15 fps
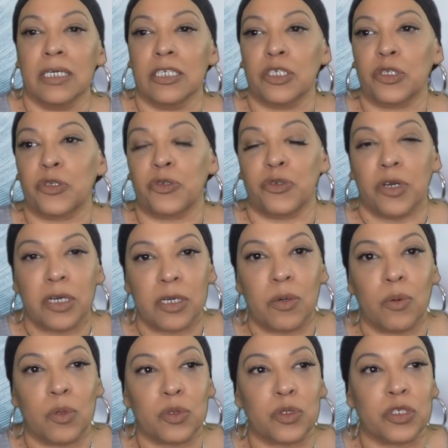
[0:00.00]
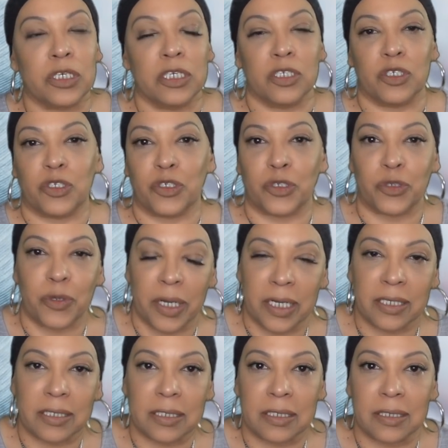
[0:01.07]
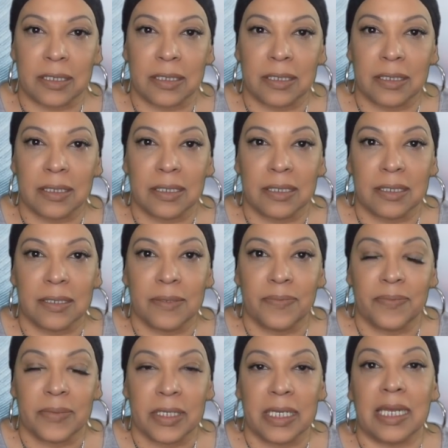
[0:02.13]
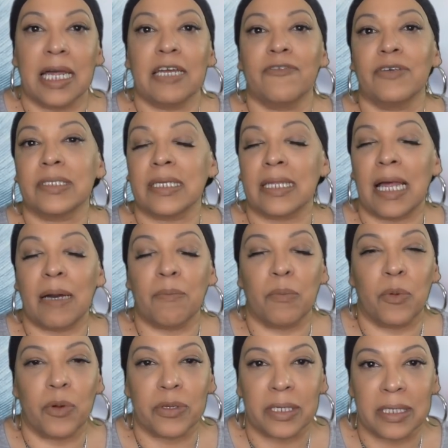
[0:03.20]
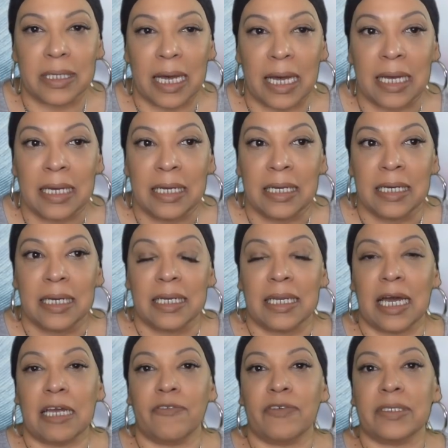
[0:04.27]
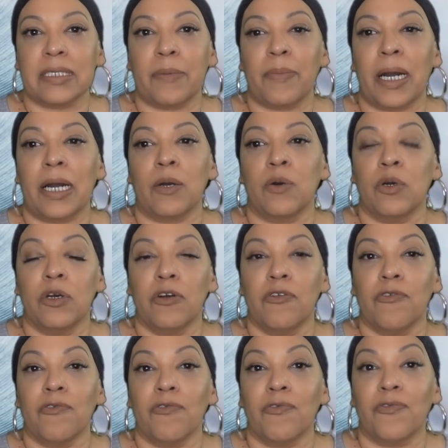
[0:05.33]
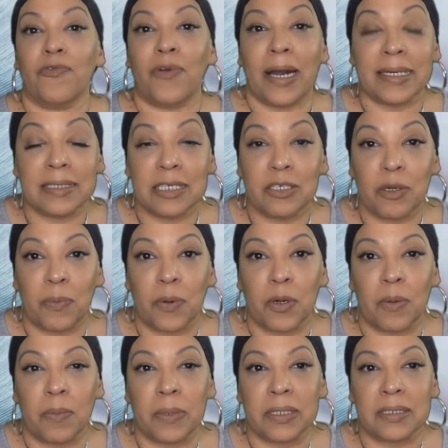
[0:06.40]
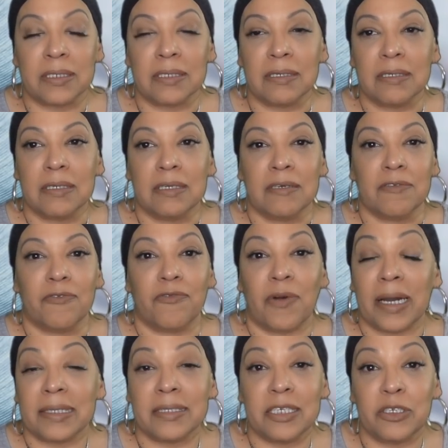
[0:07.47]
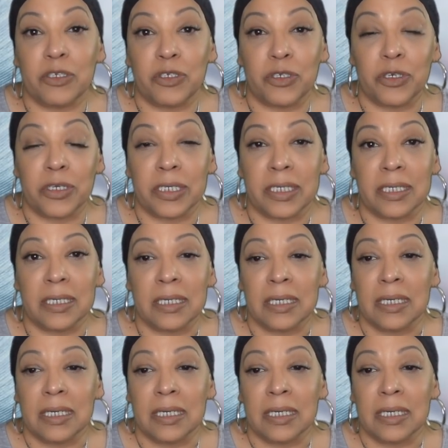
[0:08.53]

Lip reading: struggles, stress. Life is a lot more than that. Life is about finding your purpose, finding your journey,